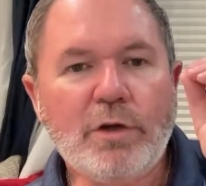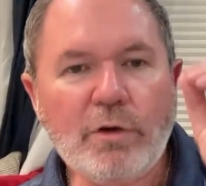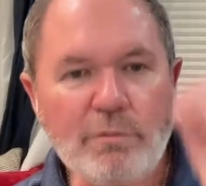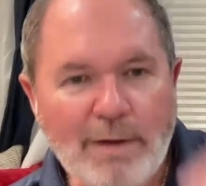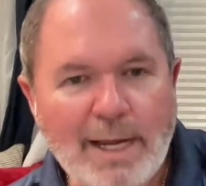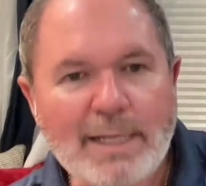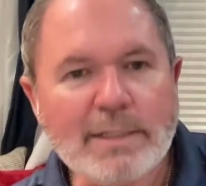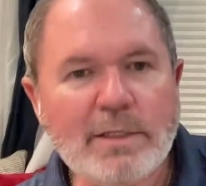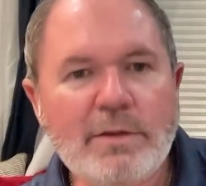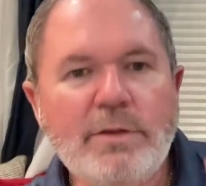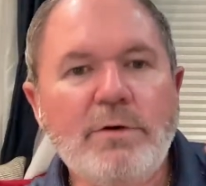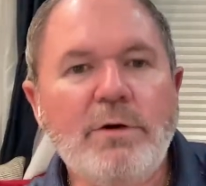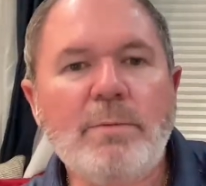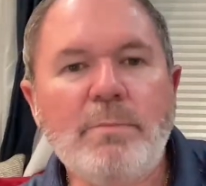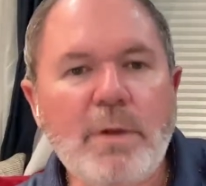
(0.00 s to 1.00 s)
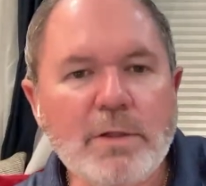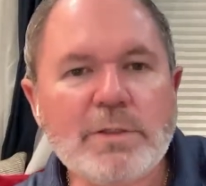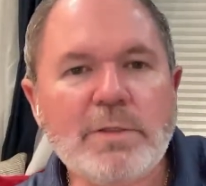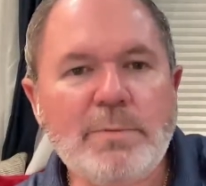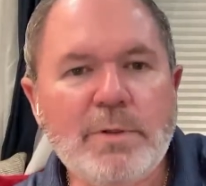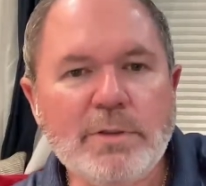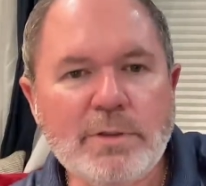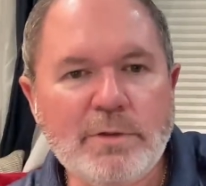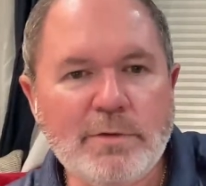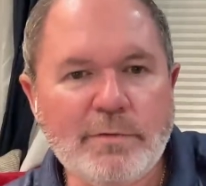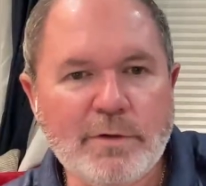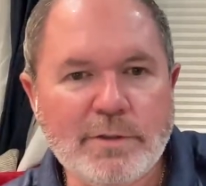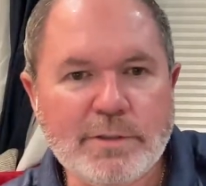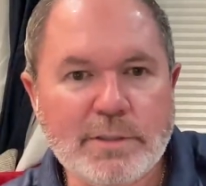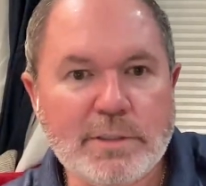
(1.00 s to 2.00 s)
Correct. There are multiple
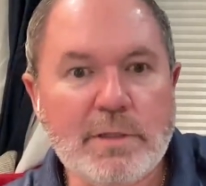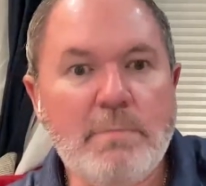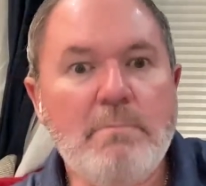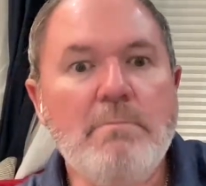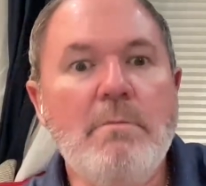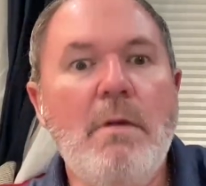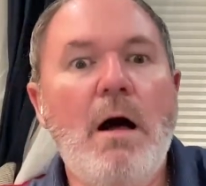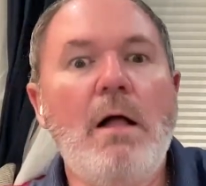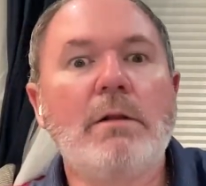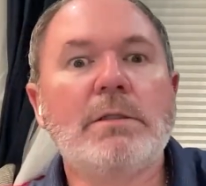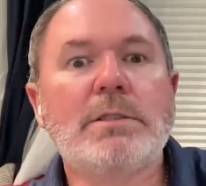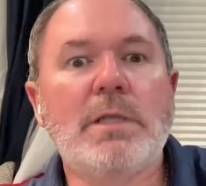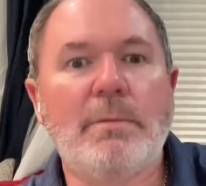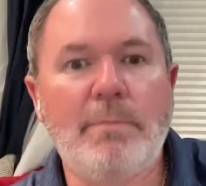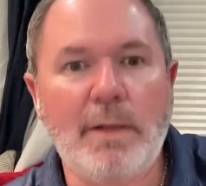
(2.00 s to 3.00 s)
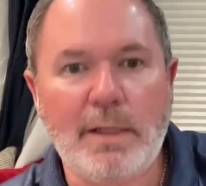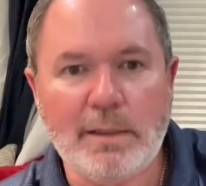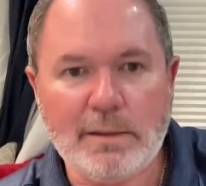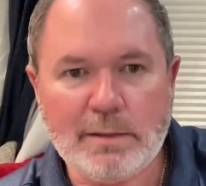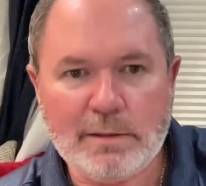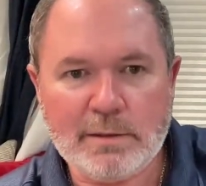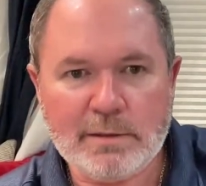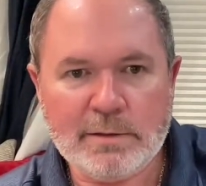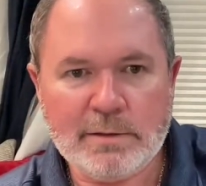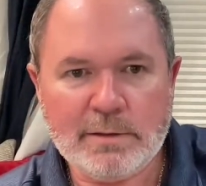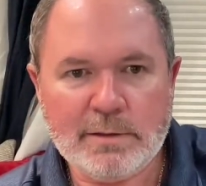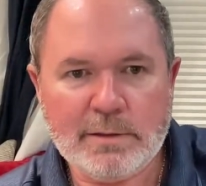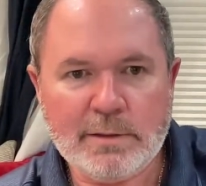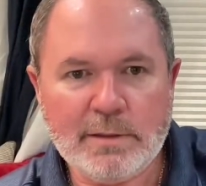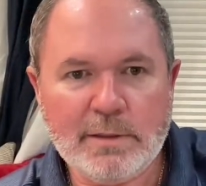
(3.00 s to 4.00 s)
universes. Multiple.
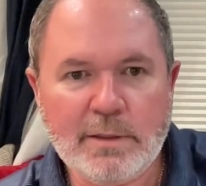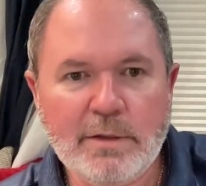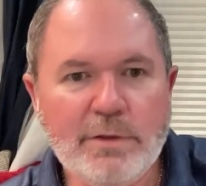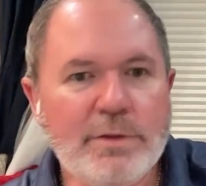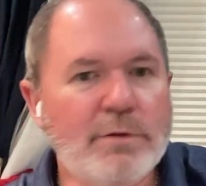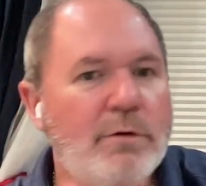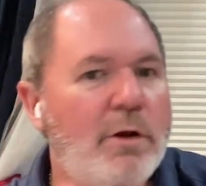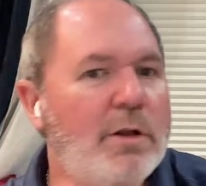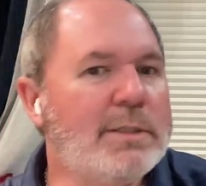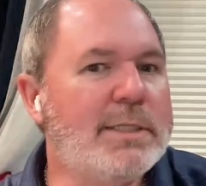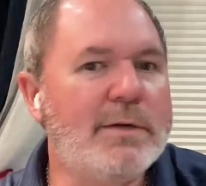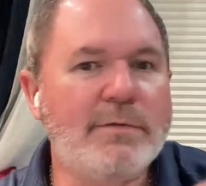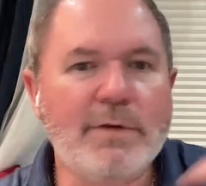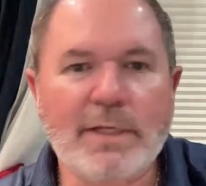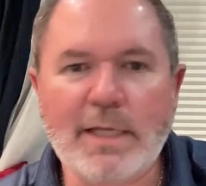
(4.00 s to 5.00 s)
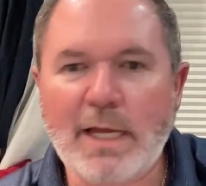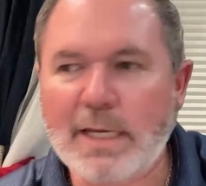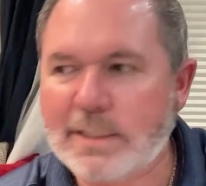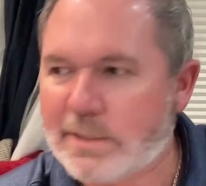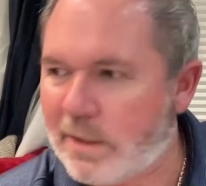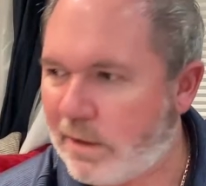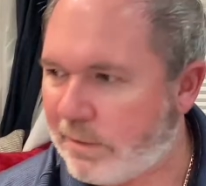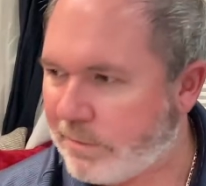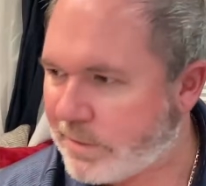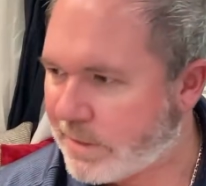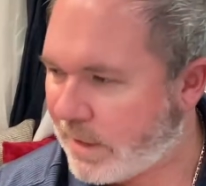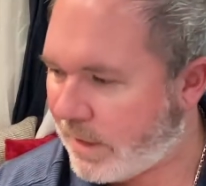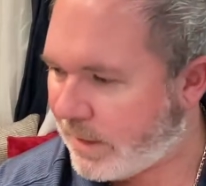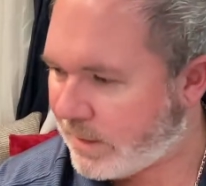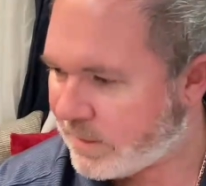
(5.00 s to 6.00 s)
They're all different kinds of other
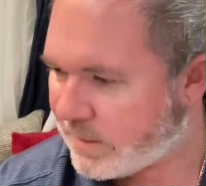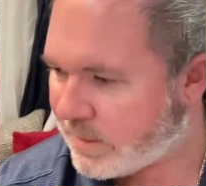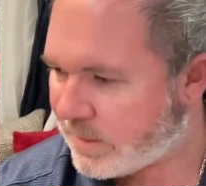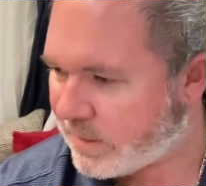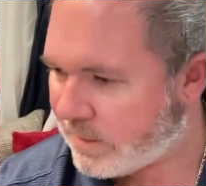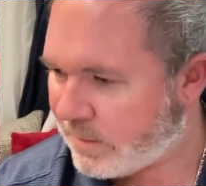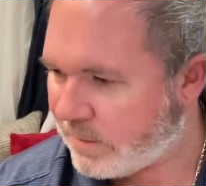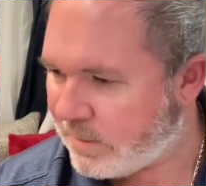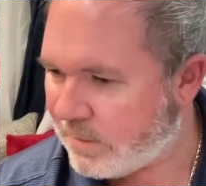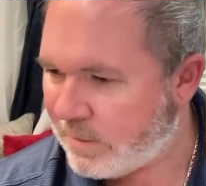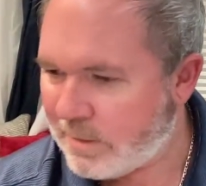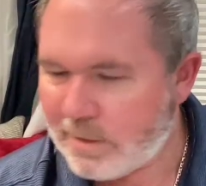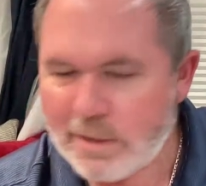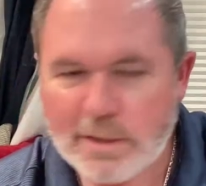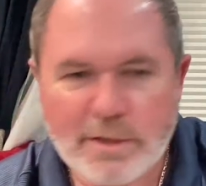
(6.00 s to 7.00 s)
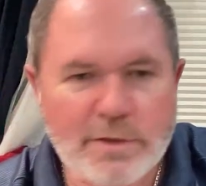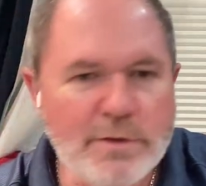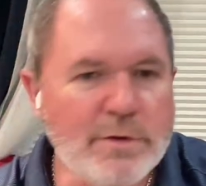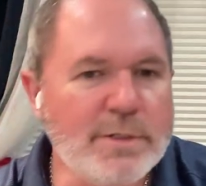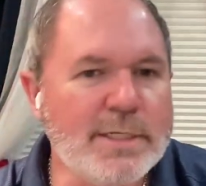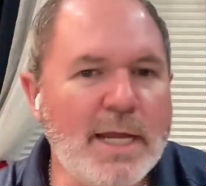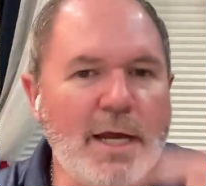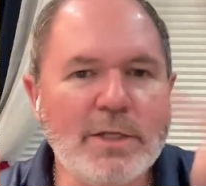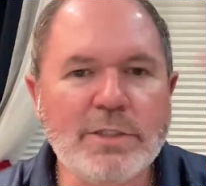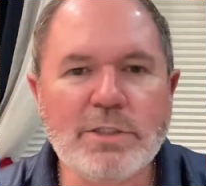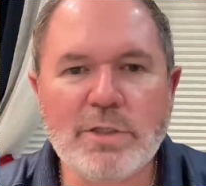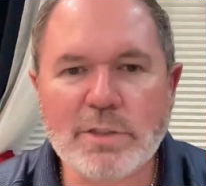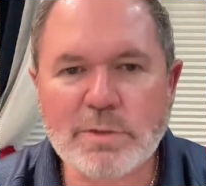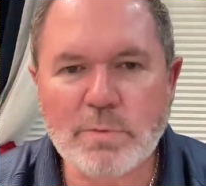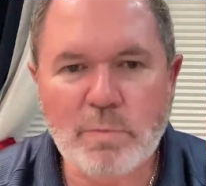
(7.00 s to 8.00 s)
sides. There's not
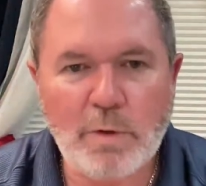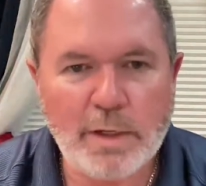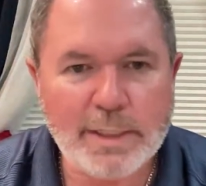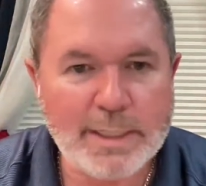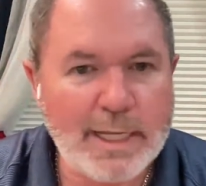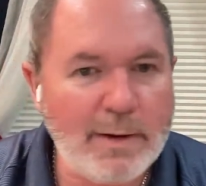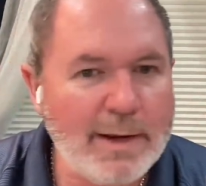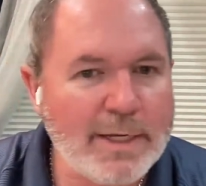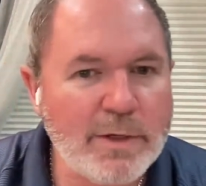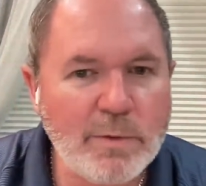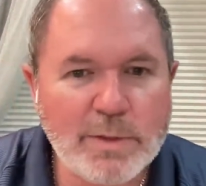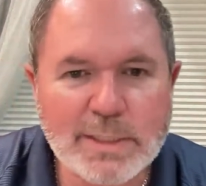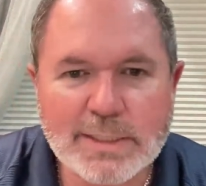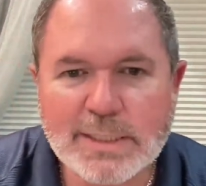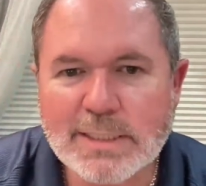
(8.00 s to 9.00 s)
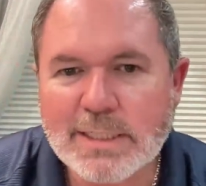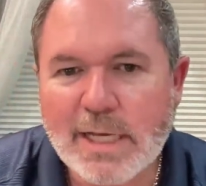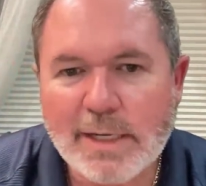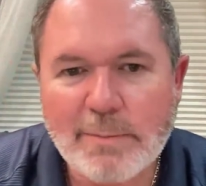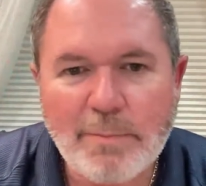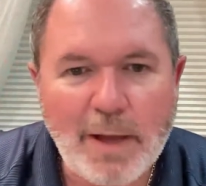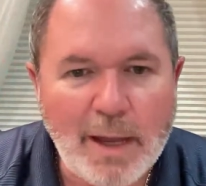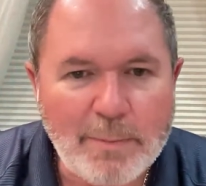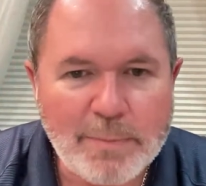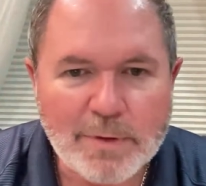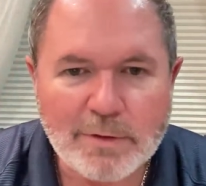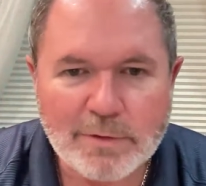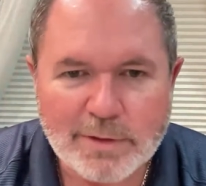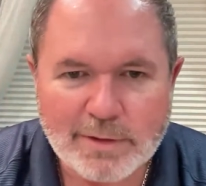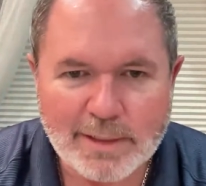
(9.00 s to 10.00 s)
just one. Now, I know this is not a
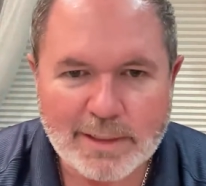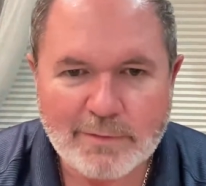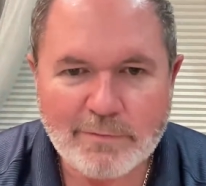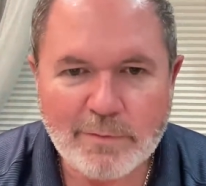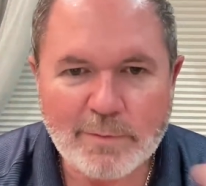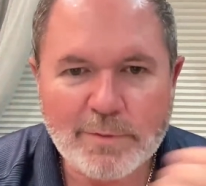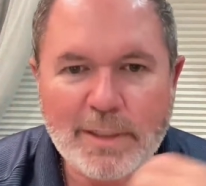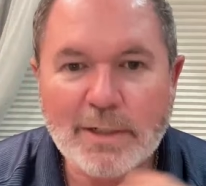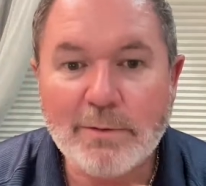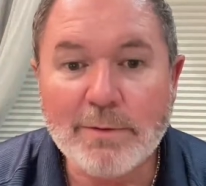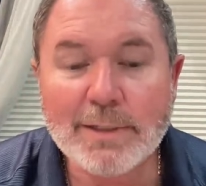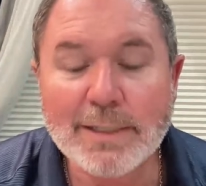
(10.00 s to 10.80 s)
popular thing for,